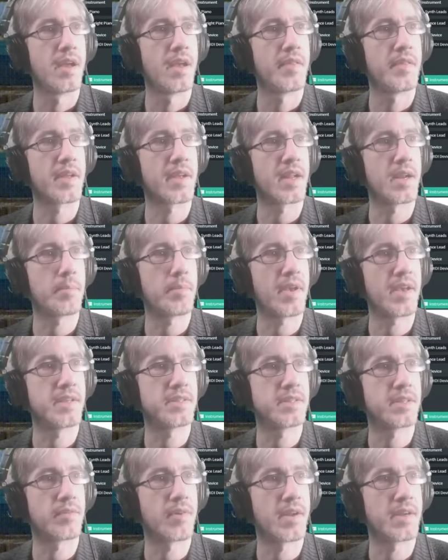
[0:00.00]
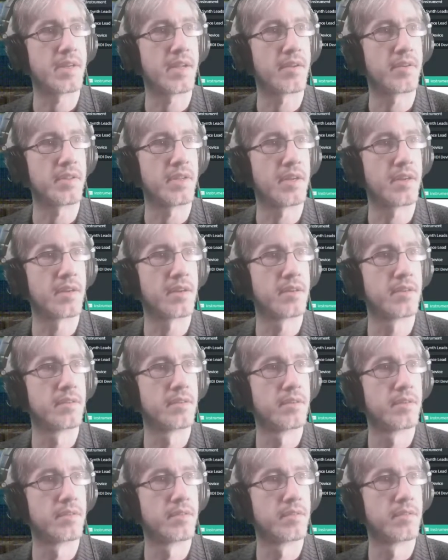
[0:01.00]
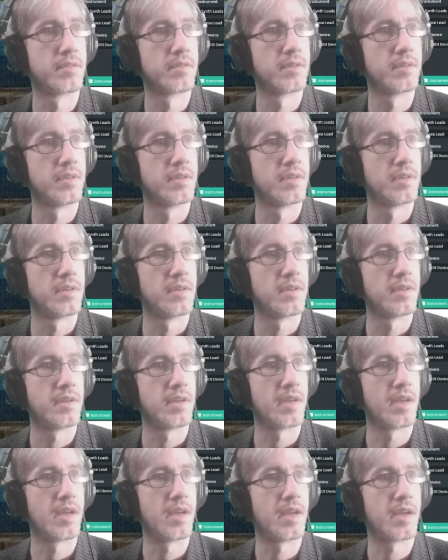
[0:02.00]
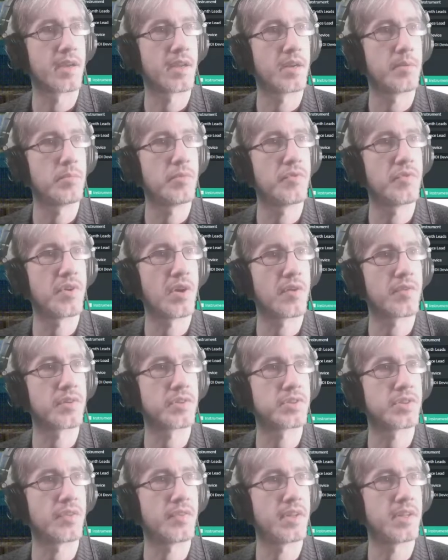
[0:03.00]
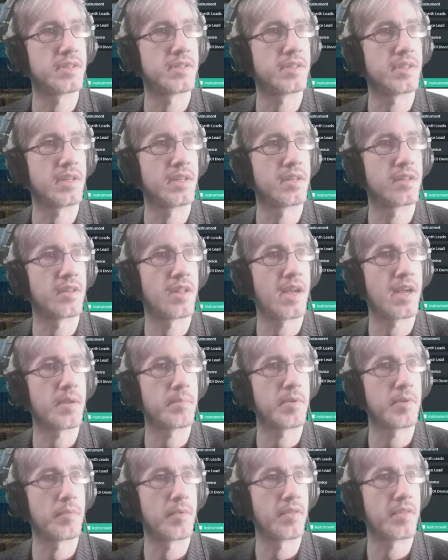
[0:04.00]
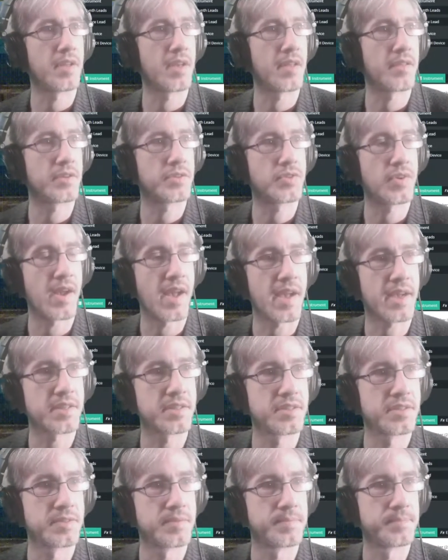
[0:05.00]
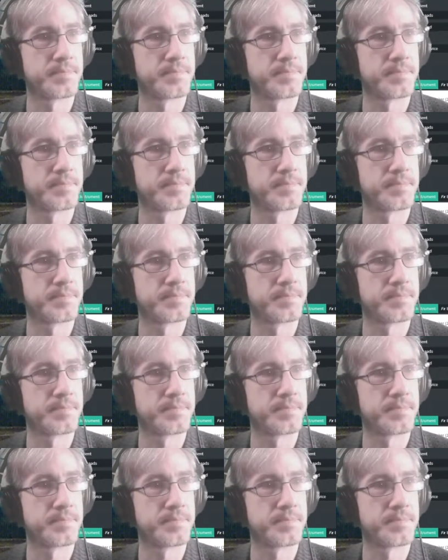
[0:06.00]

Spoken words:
Then I'm going to paste it right down here. I'm going to move it over so that it's in alignment with the other tracks.